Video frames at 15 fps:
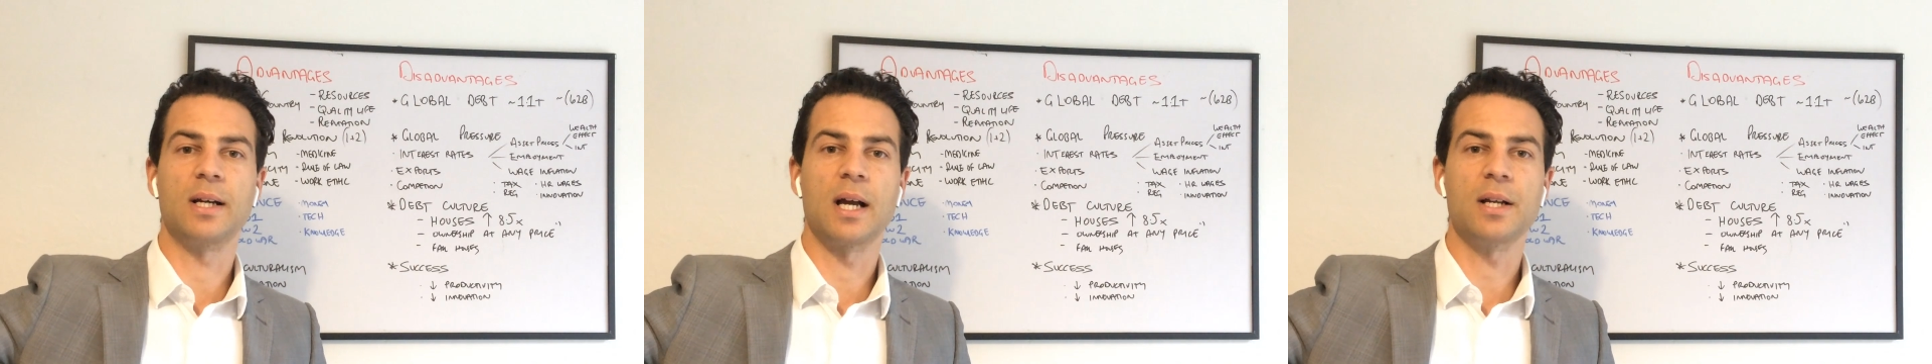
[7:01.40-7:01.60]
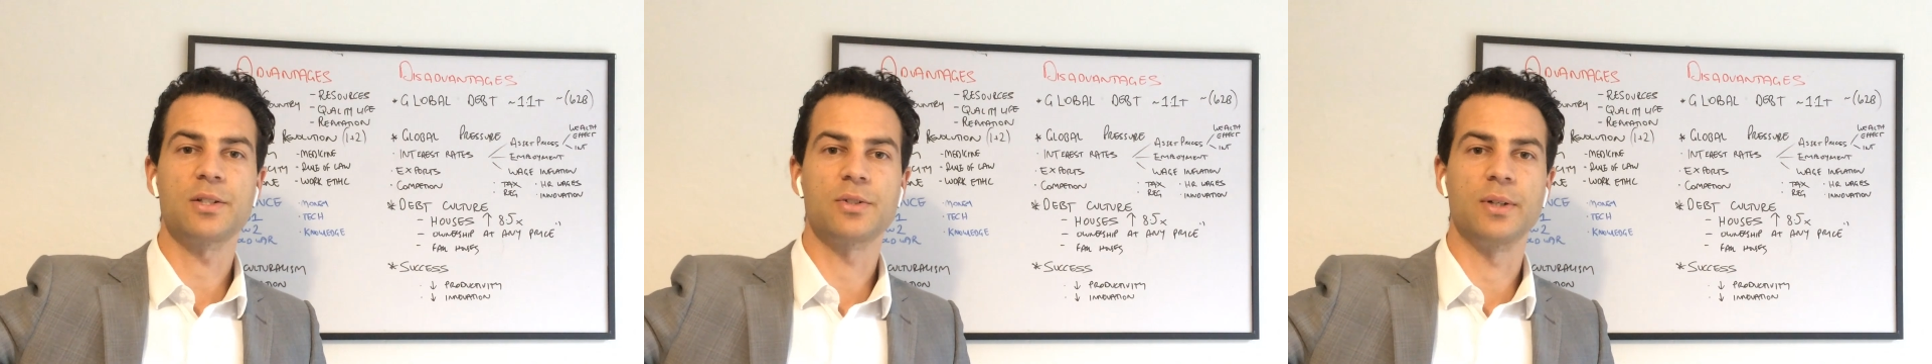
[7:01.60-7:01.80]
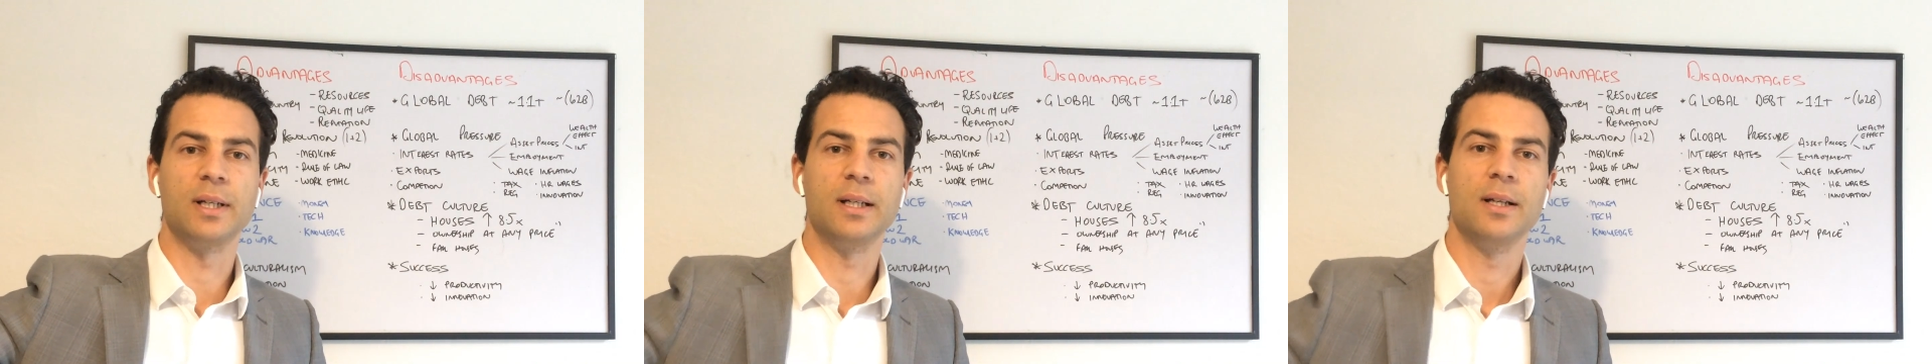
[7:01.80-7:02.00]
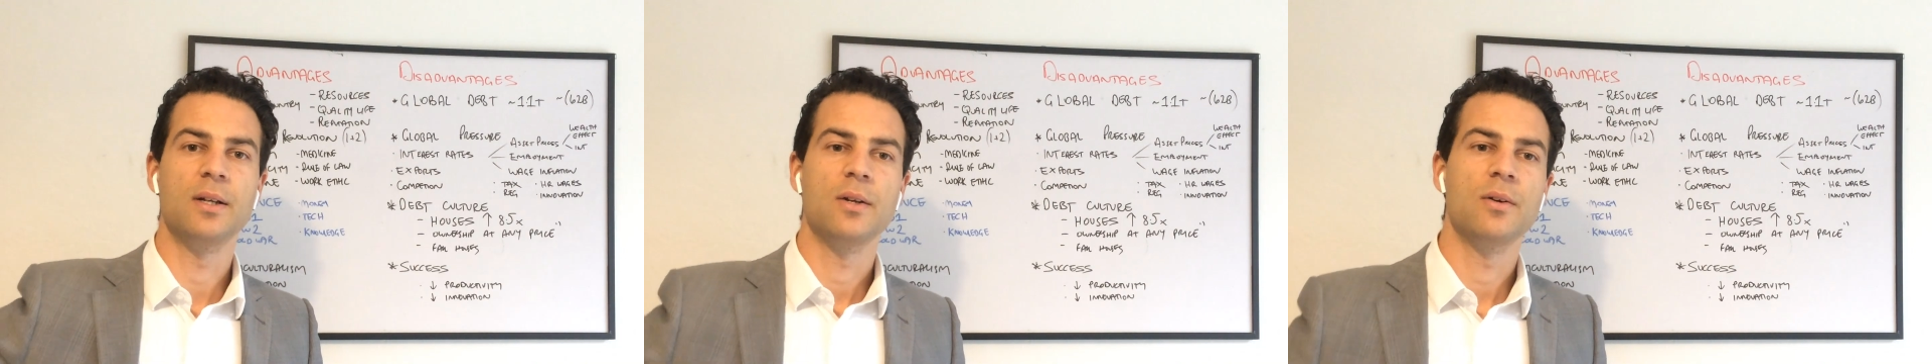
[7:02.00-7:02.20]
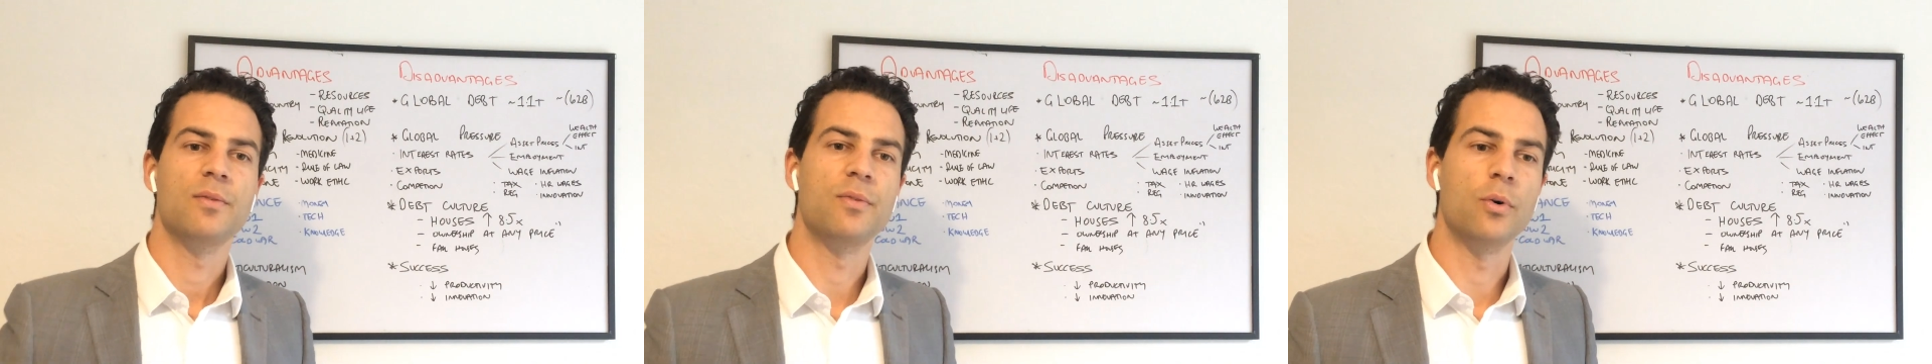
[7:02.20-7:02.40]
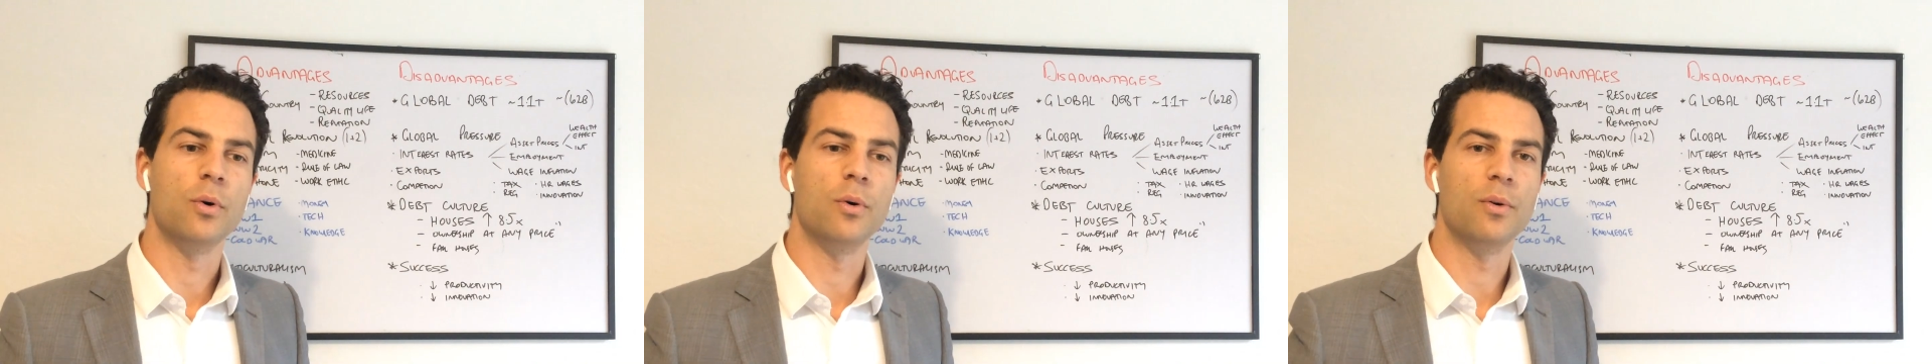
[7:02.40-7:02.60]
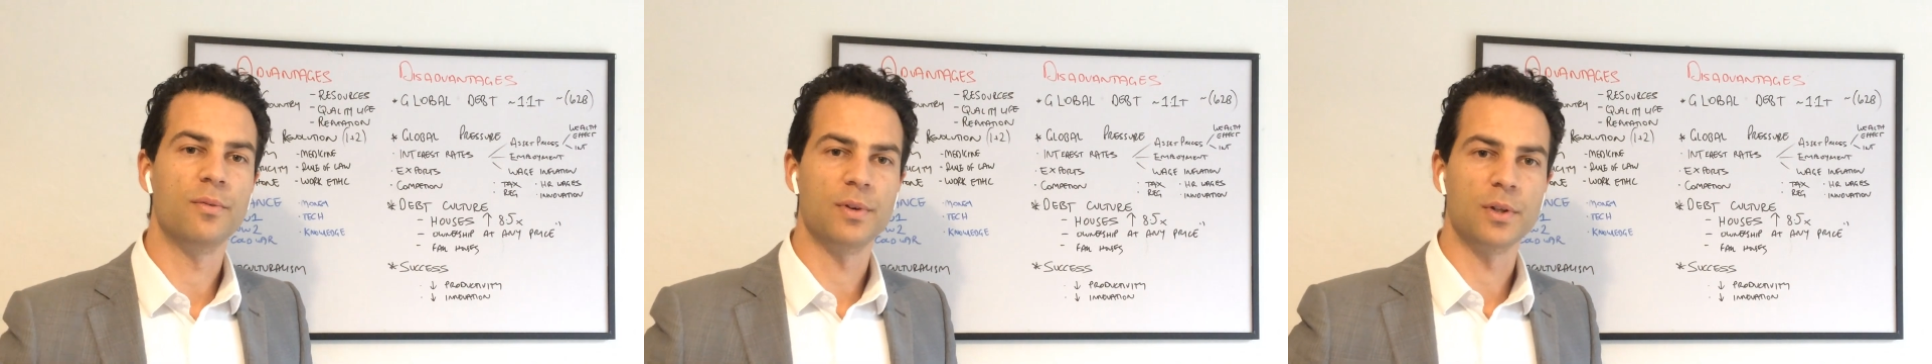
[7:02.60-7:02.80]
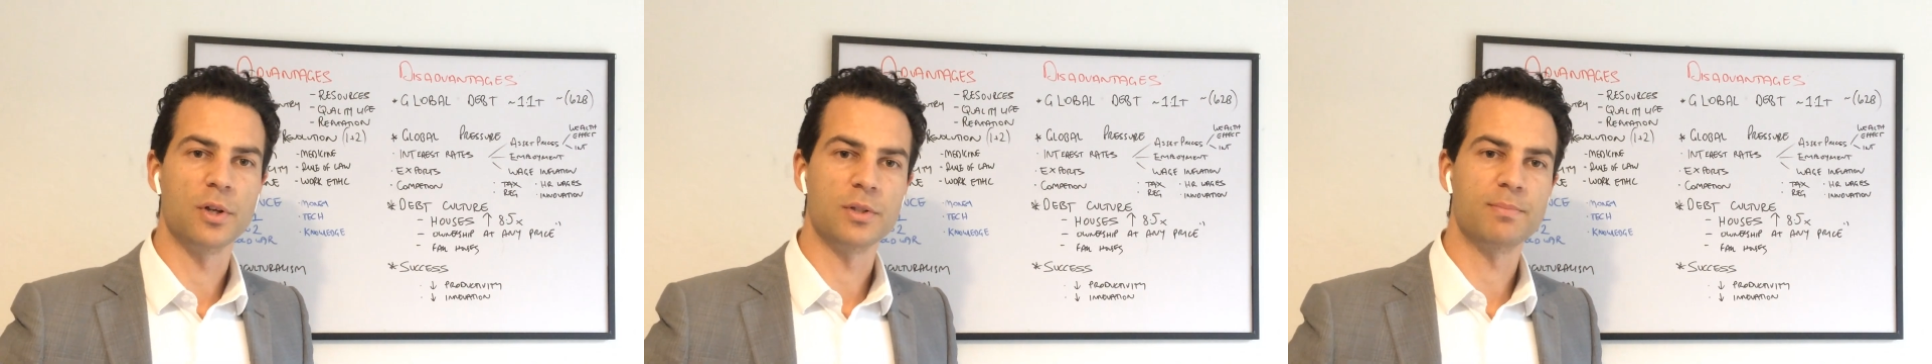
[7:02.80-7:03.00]
country for
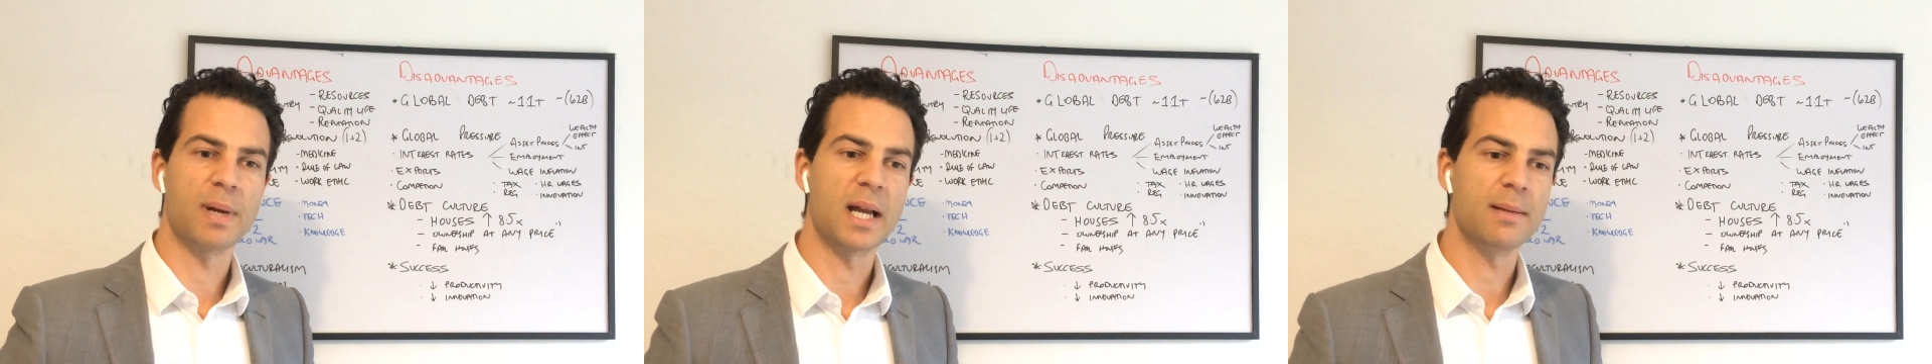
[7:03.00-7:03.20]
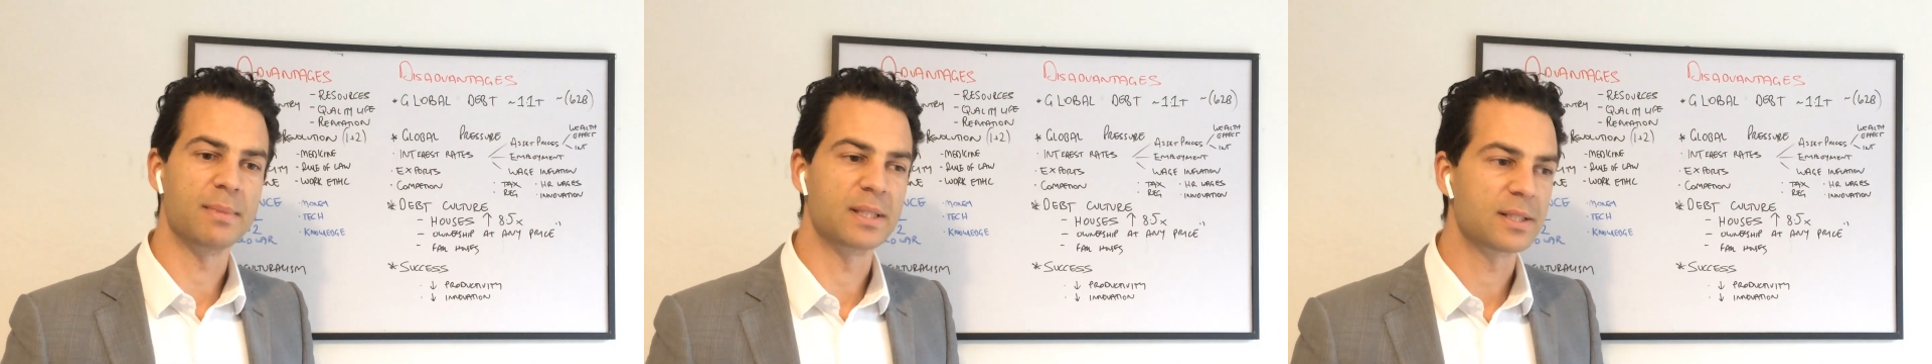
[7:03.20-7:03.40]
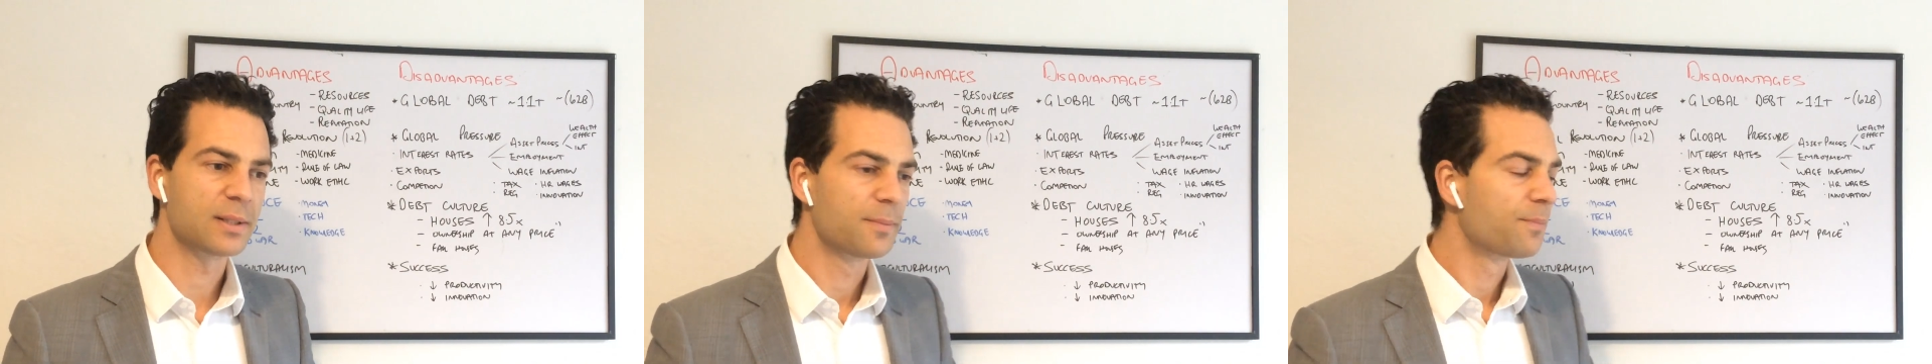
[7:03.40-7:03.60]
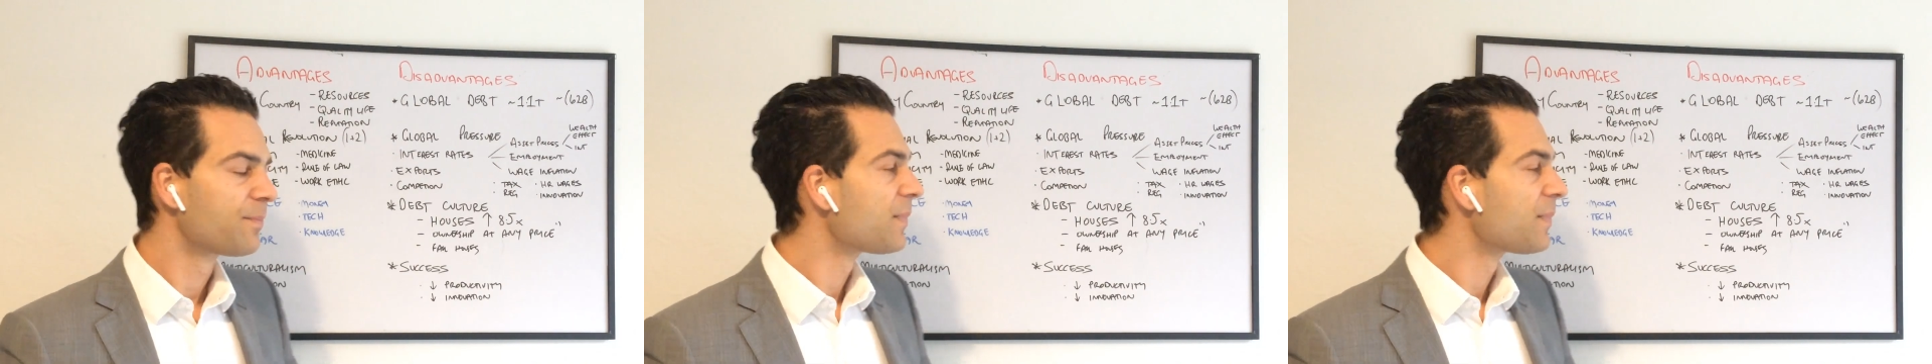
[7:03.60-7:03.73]
those payments.